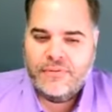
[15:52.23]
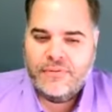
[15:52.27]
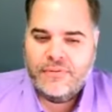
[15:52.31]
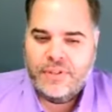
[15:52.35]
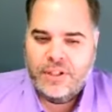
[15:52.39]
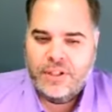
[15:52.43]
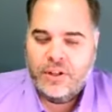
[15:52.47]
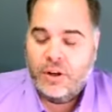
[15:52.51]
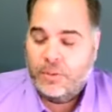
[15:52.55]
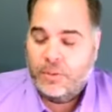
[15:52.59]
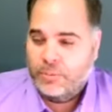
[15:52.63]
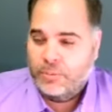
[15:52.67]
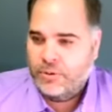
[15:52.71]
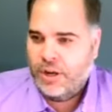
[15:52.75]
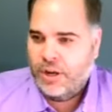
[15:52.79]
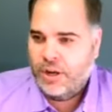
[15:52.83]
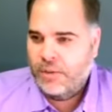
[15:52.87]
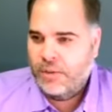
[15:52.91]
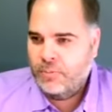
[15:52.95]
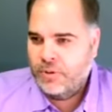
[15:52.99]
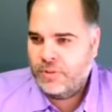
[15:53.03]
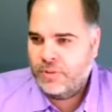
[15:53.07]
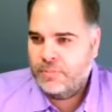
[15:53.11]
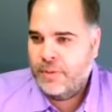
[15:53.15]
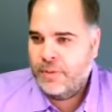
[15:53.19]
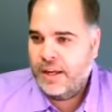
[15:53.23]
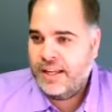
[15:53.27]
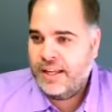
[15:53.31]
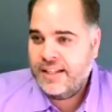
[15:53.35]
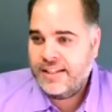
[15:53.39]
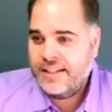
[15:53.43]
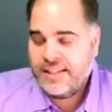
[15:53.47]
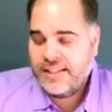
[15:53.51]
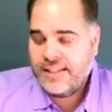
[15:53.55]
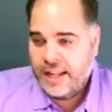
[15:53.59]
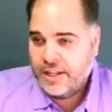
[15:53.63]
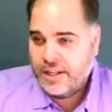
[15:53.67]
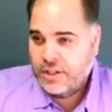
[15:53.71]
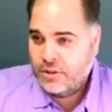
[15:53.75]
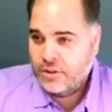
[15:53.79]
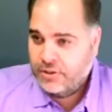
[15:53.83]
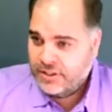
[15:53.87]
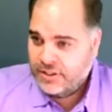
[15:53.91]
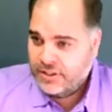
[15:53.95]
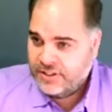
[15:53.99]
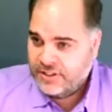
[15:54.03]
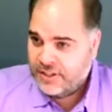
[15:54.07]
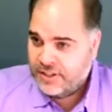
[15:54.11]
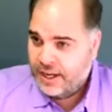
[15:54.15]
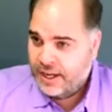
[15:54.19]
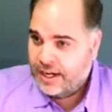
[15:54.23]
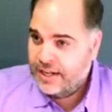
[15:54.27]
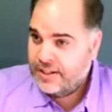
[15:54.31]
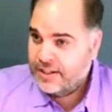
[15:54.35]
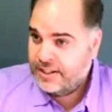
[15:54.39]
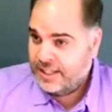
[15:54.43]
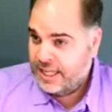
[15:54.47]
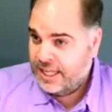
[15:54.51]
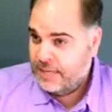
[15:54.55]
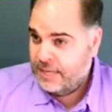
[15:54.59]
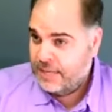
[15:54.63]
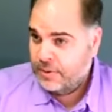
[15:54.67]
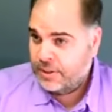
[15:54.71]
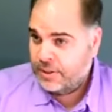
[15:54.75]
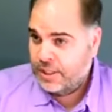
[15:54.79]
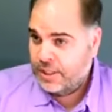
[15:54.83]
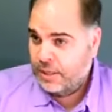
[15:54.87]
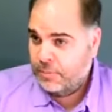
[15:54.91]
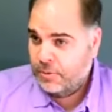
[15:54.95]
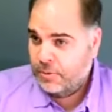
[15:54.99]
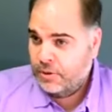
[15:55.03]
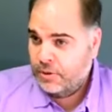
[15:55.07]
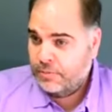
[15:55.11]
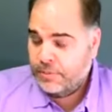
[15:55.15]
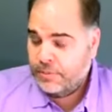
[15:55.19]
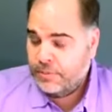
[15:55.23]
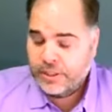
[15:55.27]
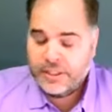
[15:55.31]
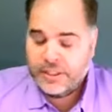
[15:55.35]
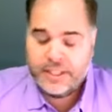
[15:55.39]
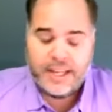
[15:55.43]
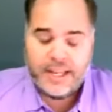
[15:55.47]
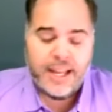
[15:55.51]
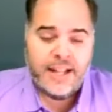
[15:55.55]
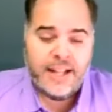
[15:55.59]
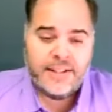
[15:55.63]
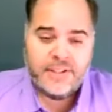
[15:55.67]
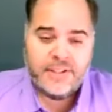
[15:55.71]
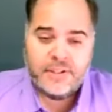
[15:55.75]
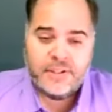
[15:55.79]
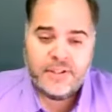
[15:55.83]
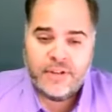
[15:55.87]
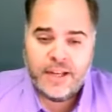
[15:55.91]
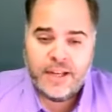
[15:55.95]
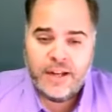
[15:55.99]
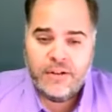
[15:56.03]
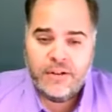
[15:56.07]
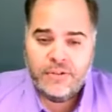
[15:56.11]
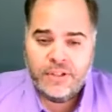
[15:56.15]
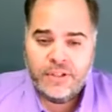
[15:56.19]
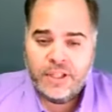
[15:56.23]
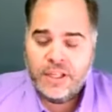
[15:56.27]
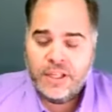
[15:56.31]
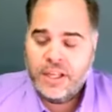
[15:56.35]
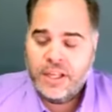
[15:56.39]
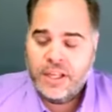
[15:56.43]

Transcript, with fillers: you know, a problem with mice and you decided to keep a couple of barn cats around,